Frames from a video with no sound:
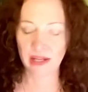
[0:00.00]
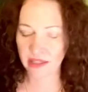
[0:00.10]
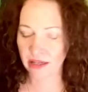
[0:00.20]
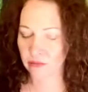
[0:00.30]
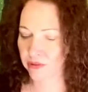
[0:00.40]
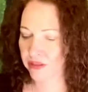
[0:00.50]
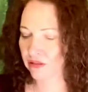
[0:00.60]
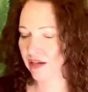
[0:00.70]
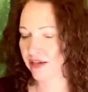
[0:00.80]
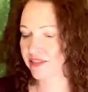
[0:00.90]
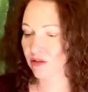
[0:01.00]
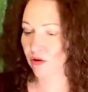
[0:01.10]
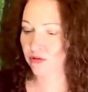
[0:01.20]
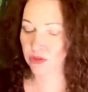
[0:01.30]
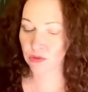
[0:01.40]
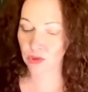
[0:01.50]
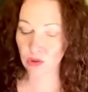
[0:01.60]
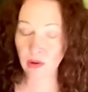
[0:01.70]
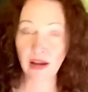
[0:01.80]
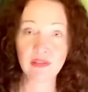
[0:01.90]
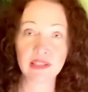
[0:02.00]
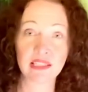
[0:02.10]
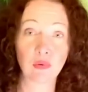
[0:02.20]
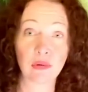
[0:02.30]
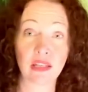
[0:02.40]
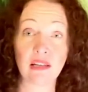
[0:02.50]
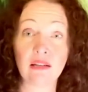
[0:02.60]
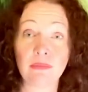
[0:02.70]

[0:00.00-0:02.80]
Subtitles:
yet realized, although you do have this King of